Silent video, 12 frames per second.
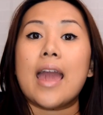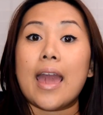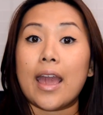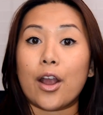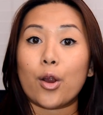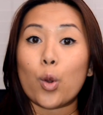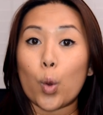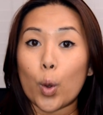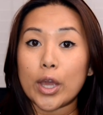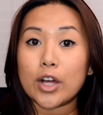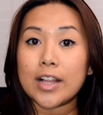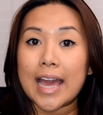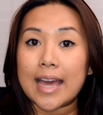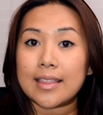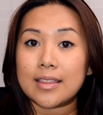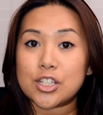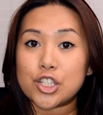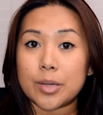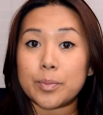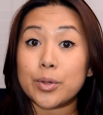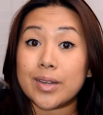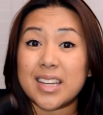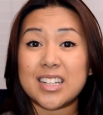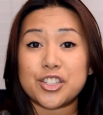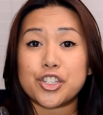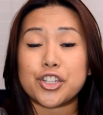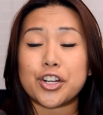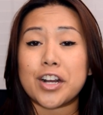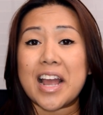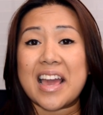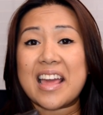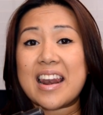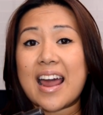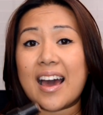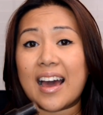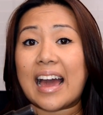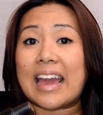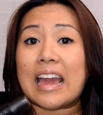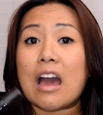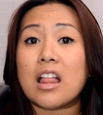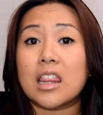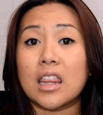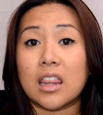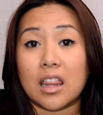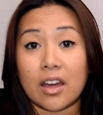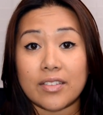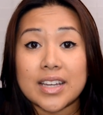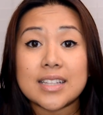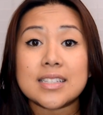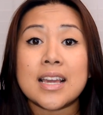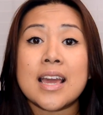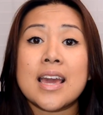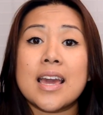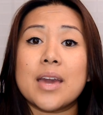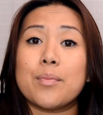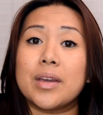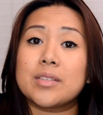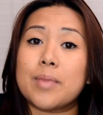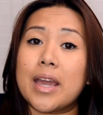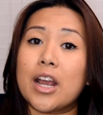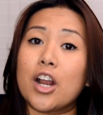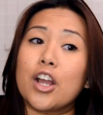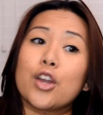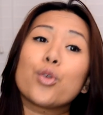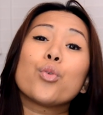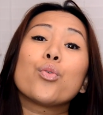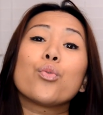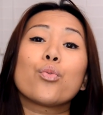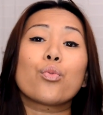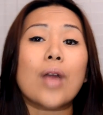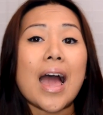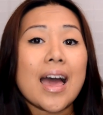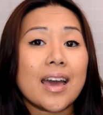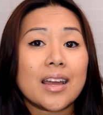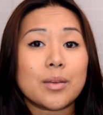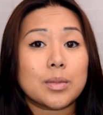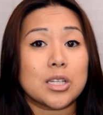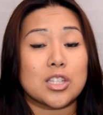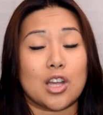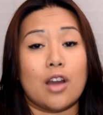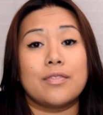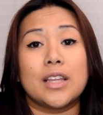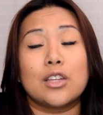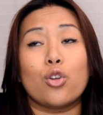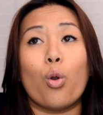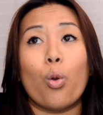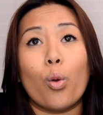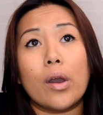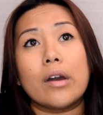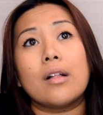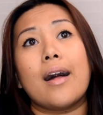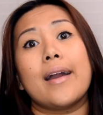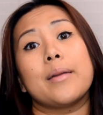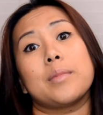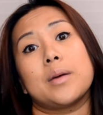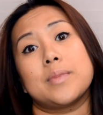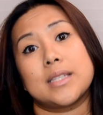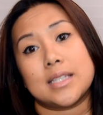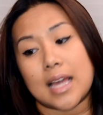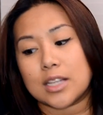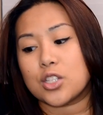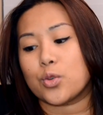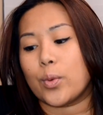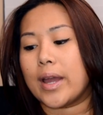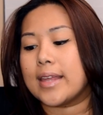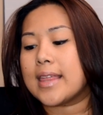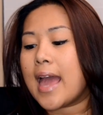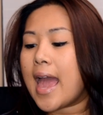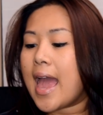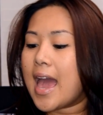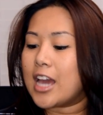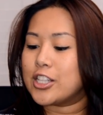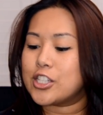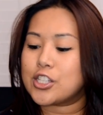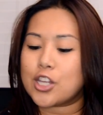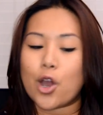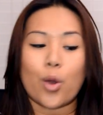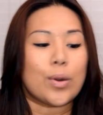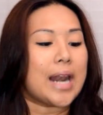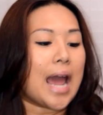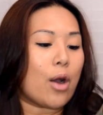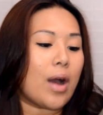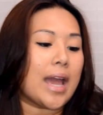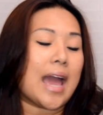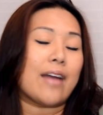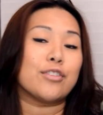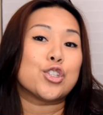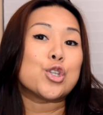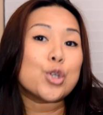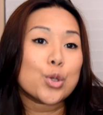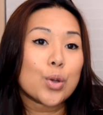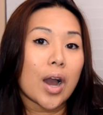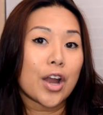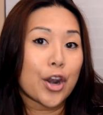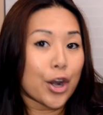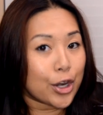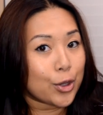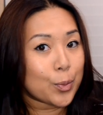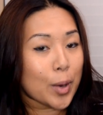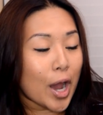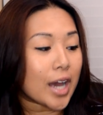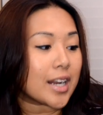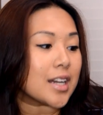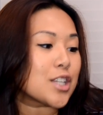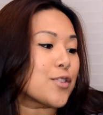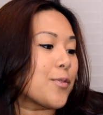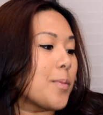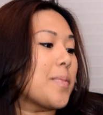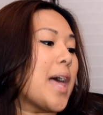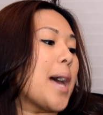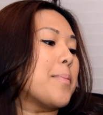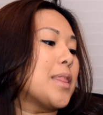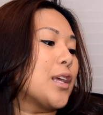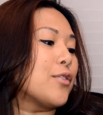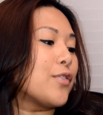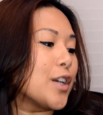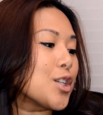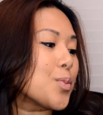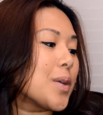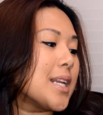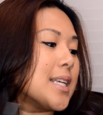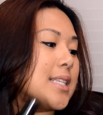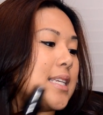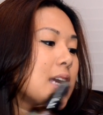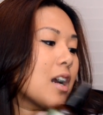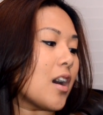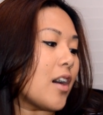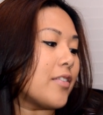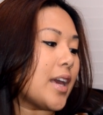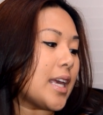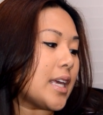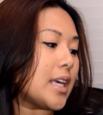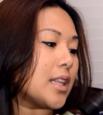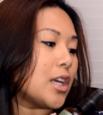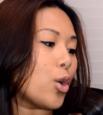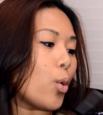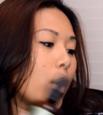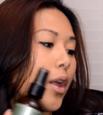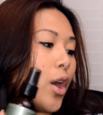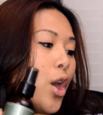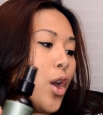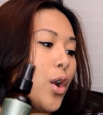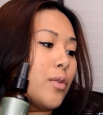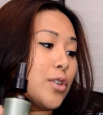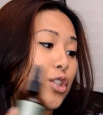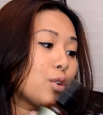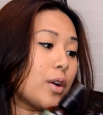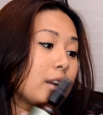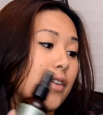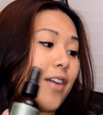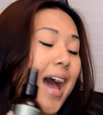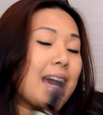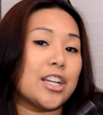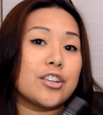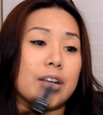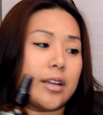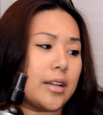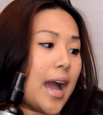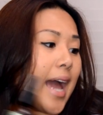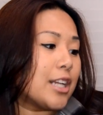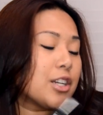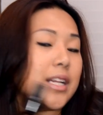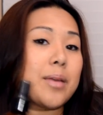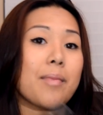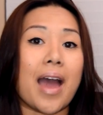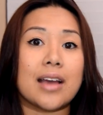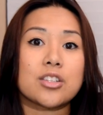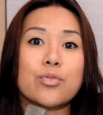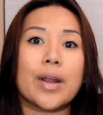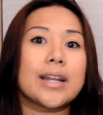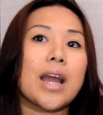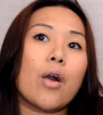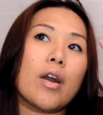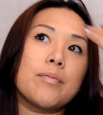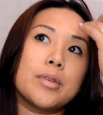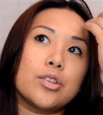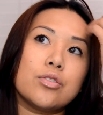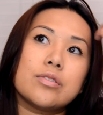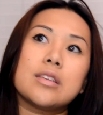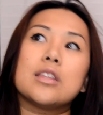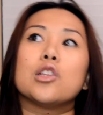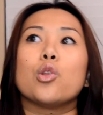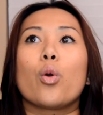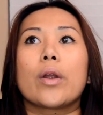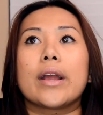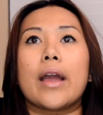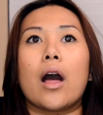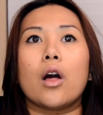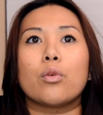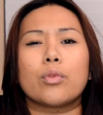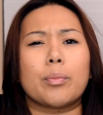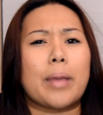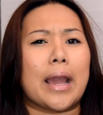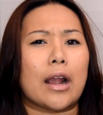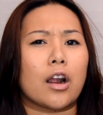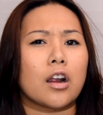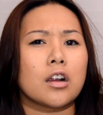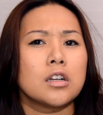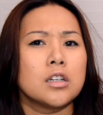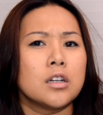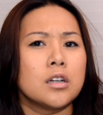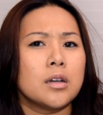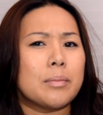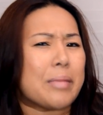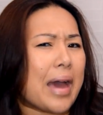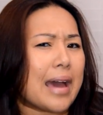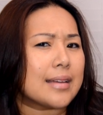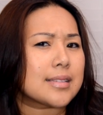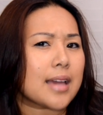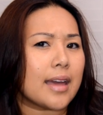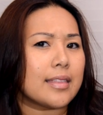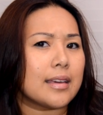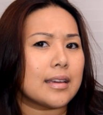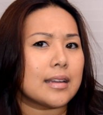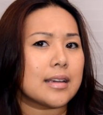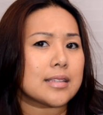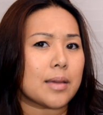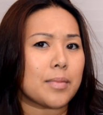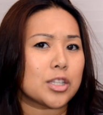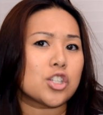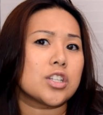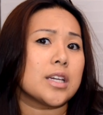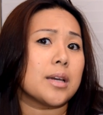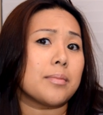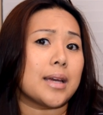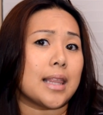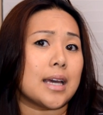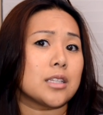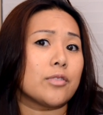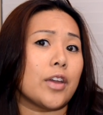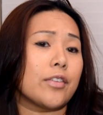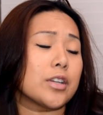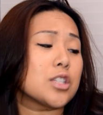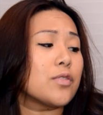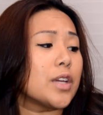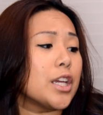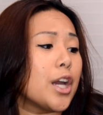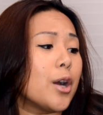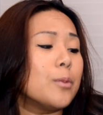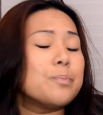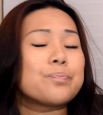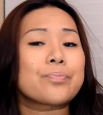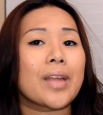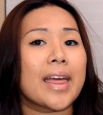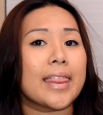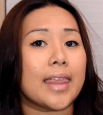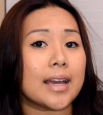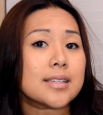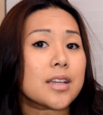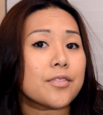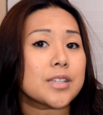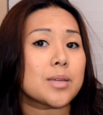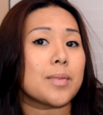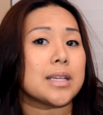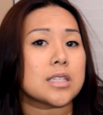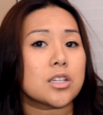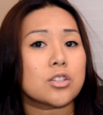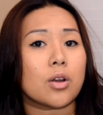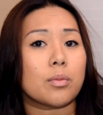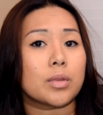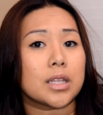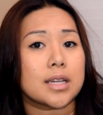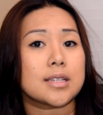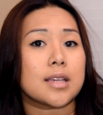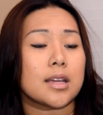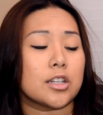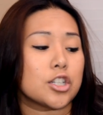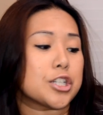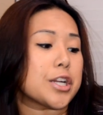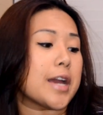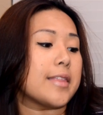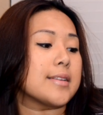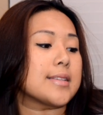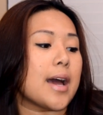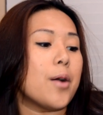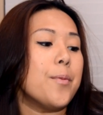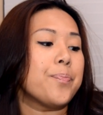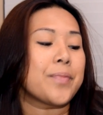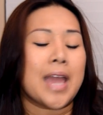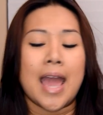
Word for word: hair oil and the shampoo and conditioner and I love it. It makes my hair incredibly soft. Like the oil I am obsessed with. And so now I have two new products from them. The first one is the Agave Healing Oil Restorative Hydra Hydrating Mask. Right now I've been using the L'Oreal Repair mask, I think it is. I mentioned it in my last favorites video. That stuff is amazing, so I'm really excited to try this out.